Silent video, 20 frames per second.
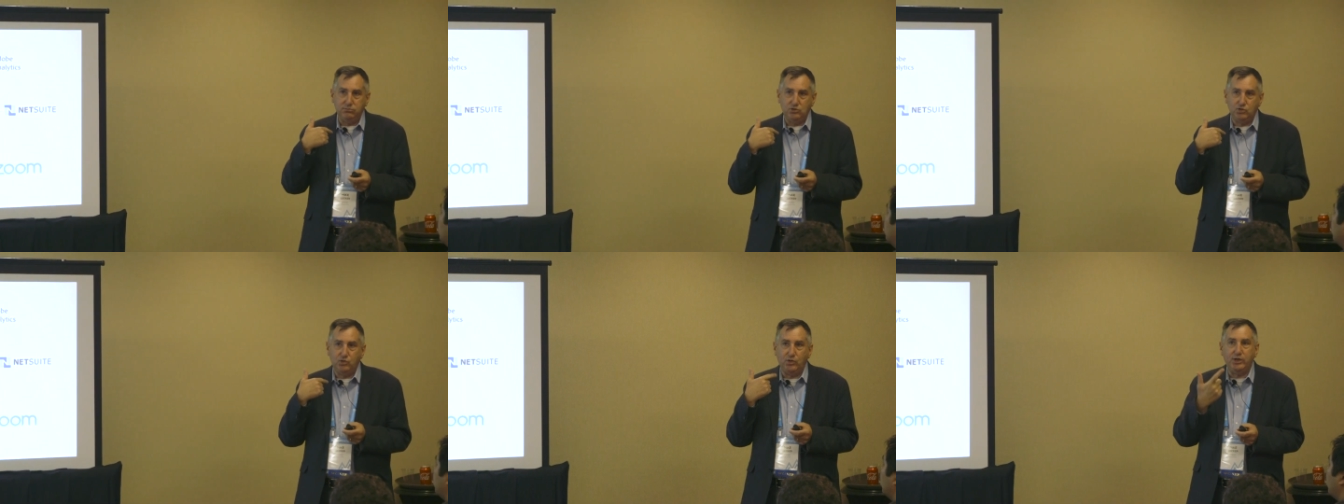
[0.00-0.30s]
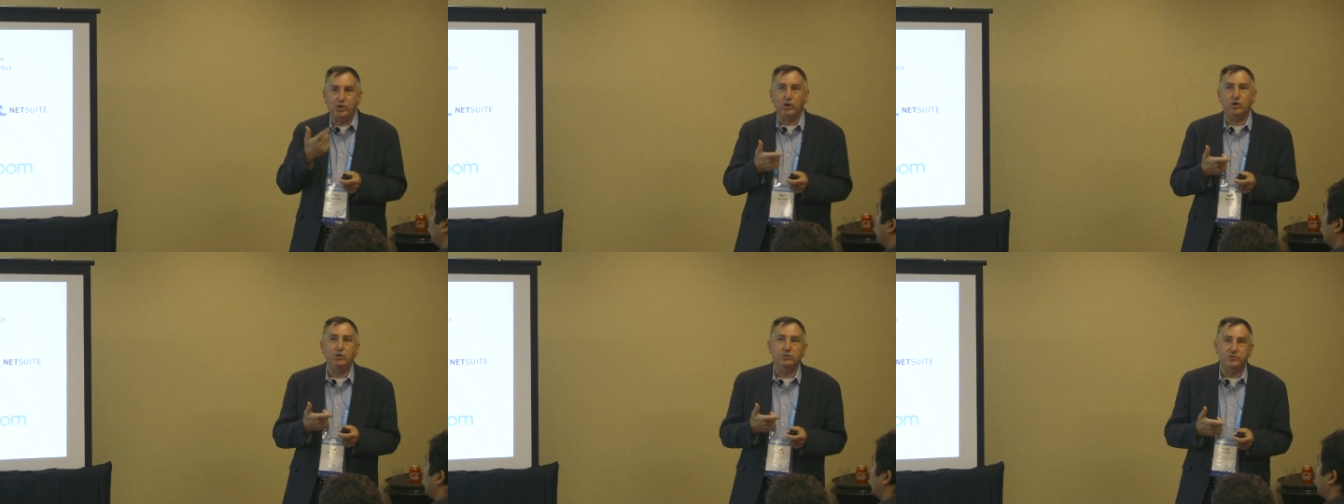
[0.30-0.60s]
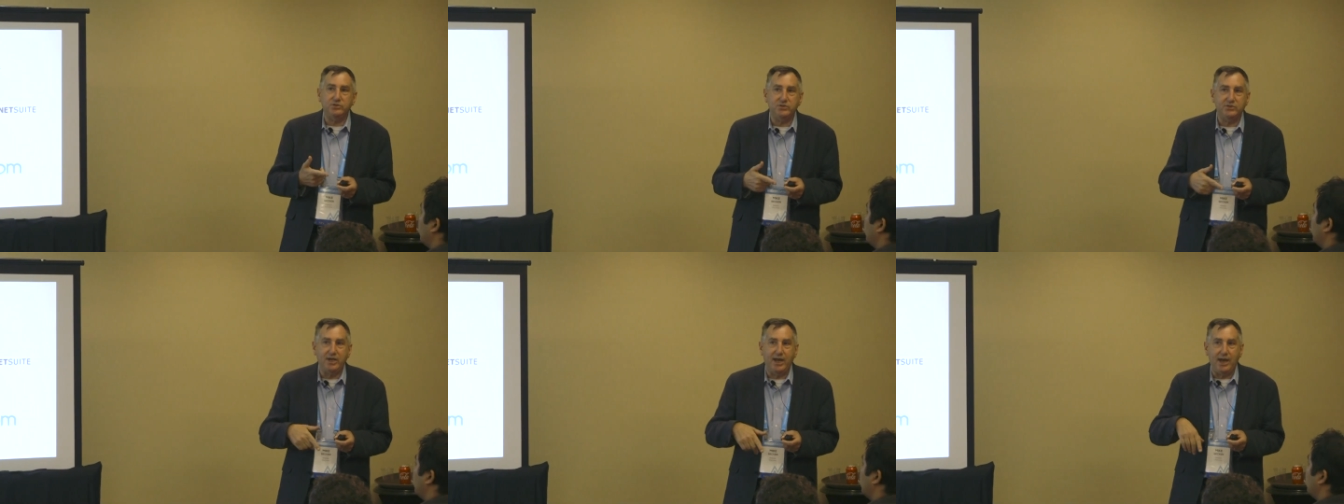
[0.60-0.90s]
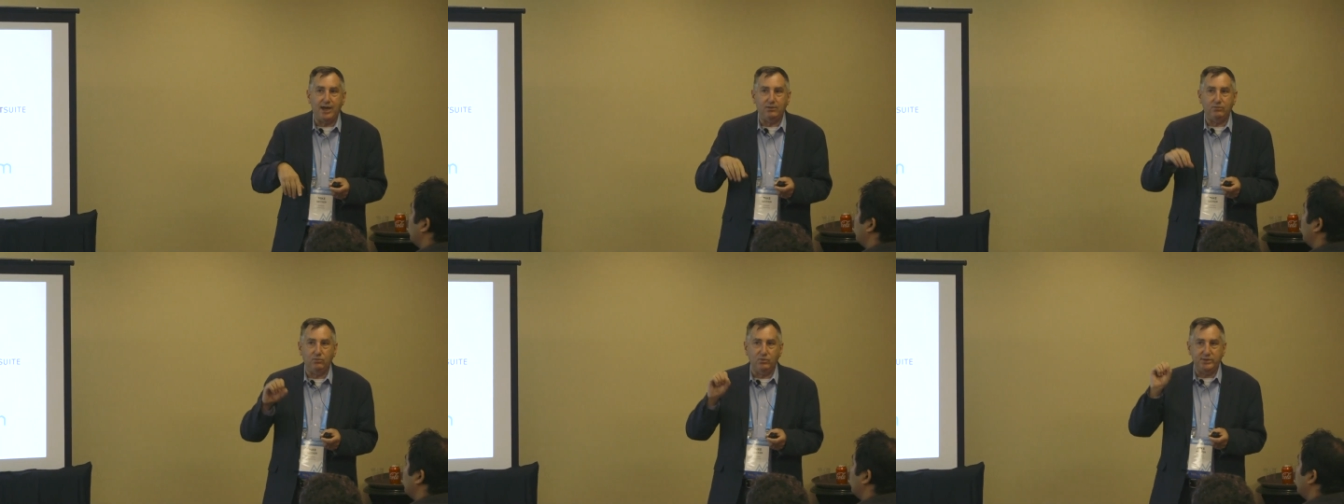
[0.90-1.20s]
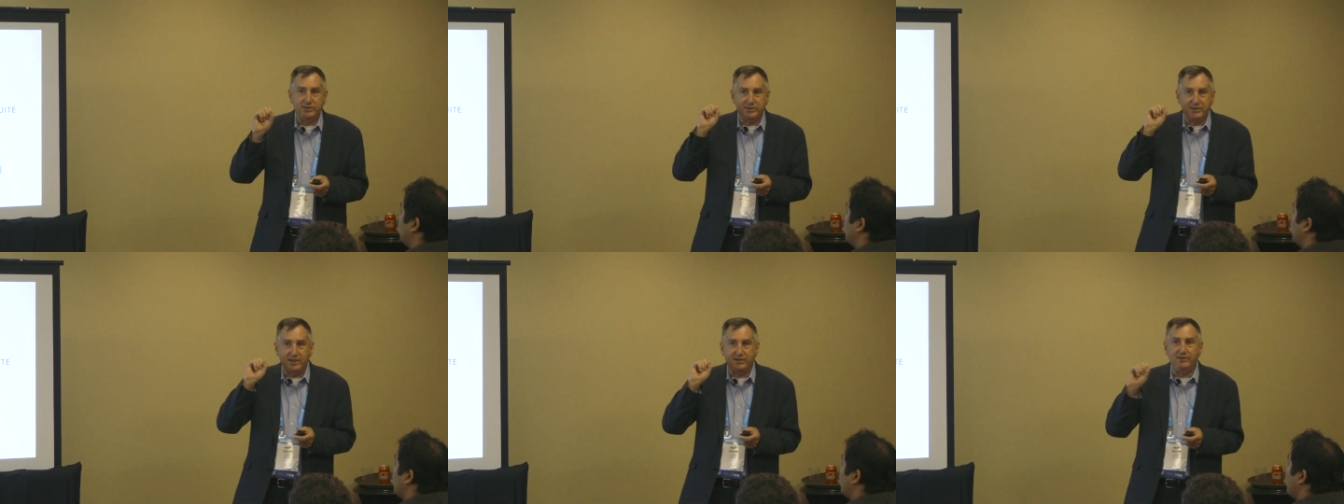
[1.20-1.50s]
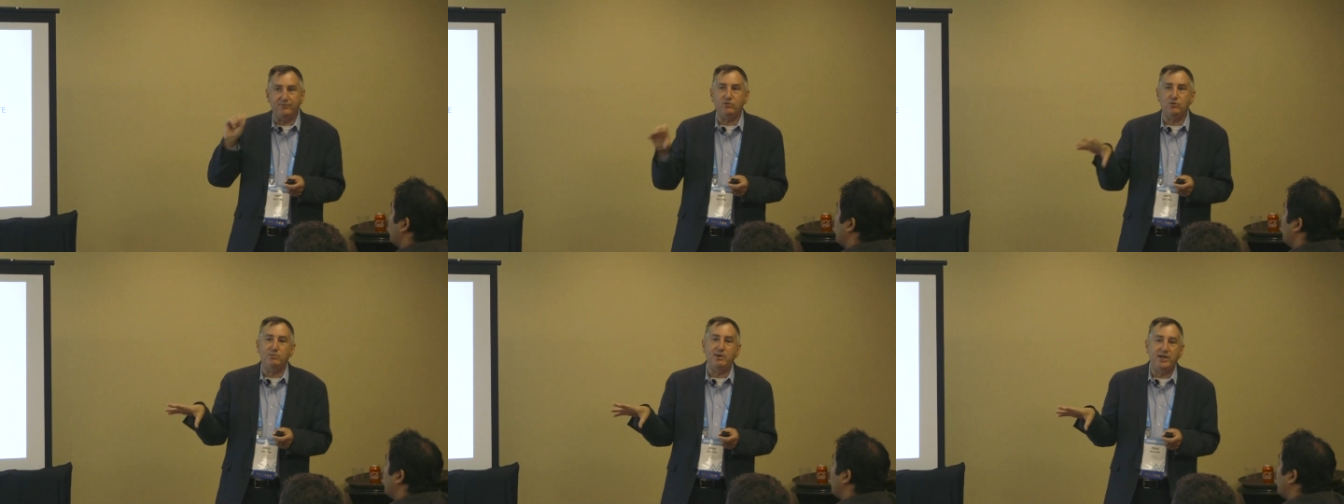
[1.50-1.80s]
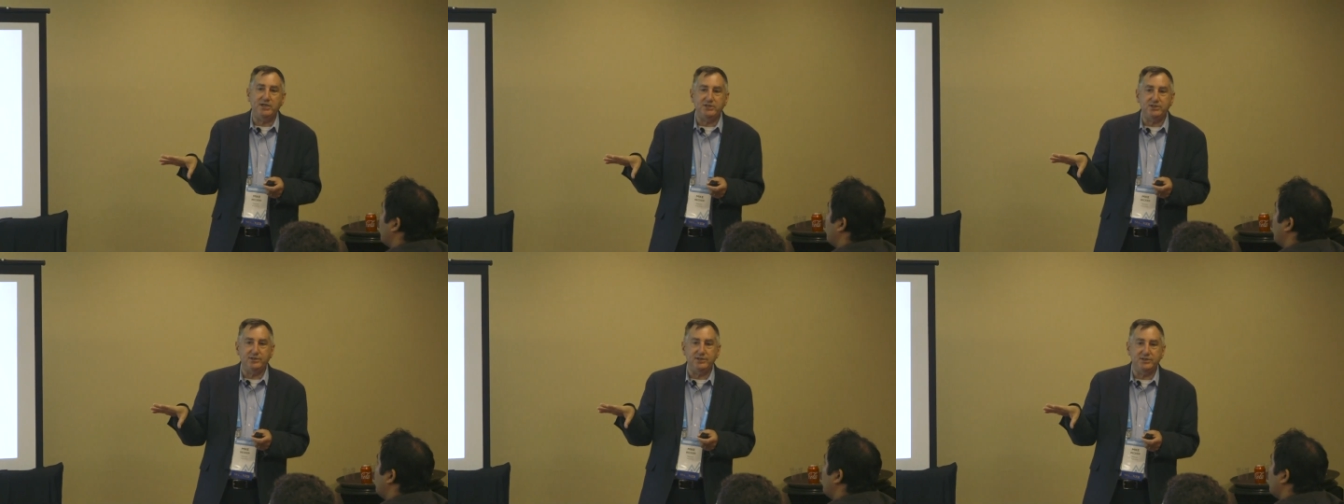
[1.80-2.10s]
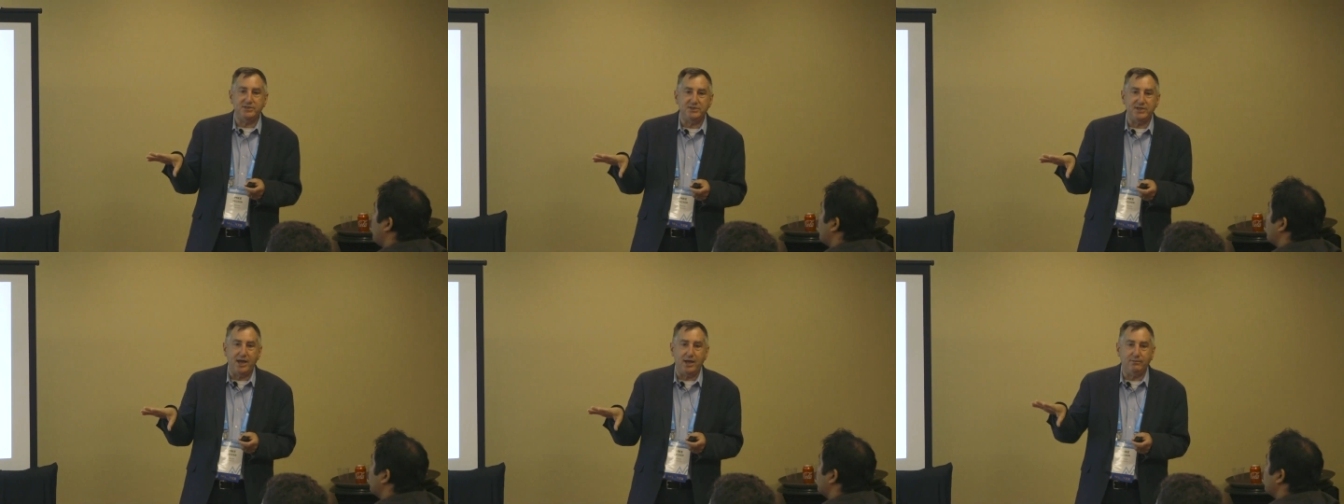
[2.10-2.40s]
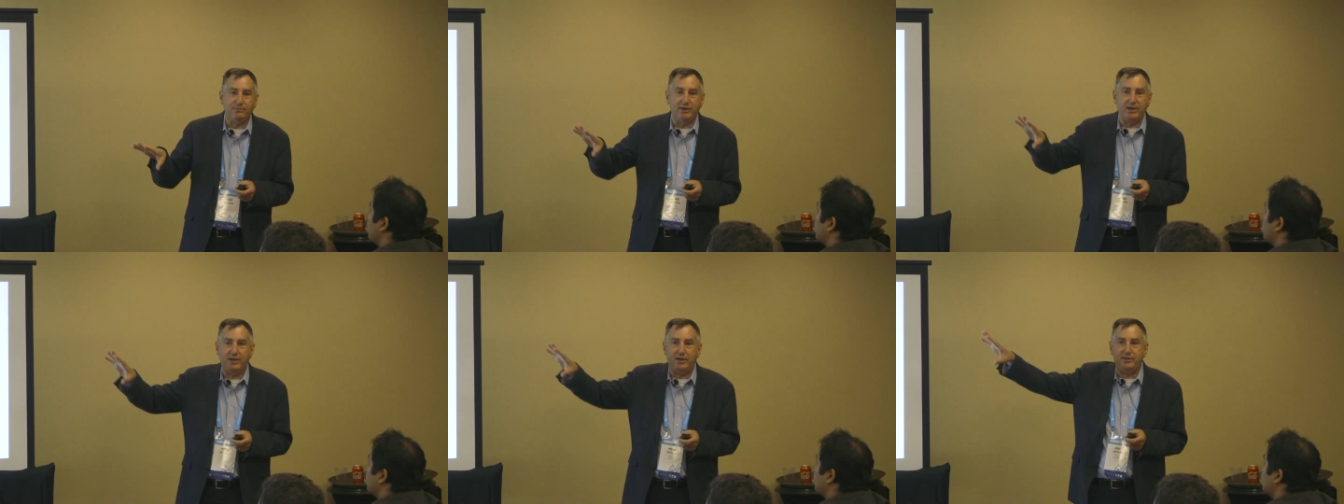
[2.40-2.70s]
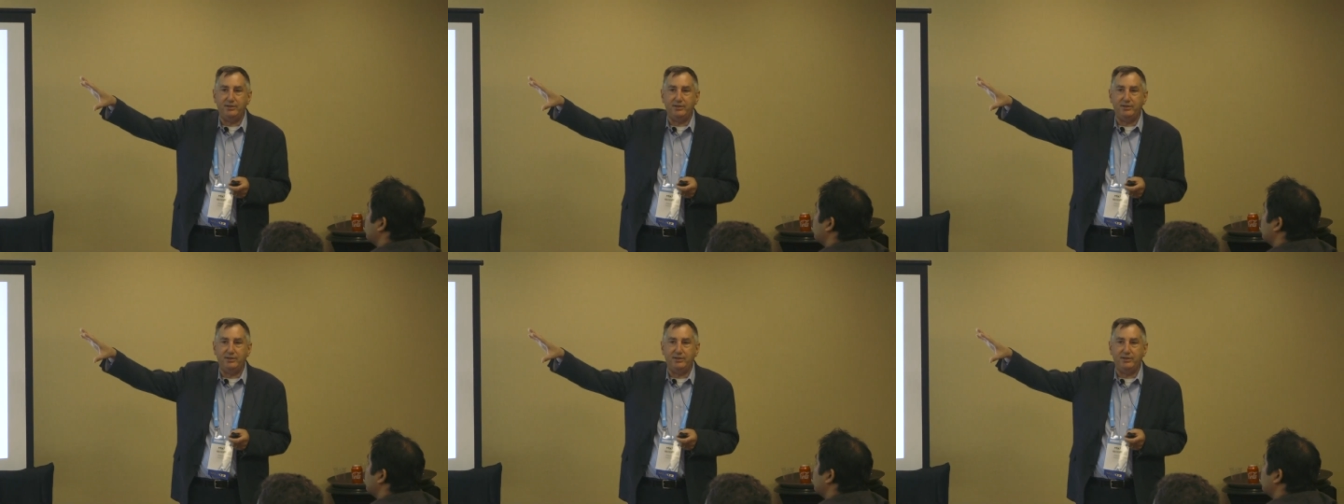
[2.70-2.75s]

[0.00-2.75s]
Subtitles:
triggers that we send information to Segment,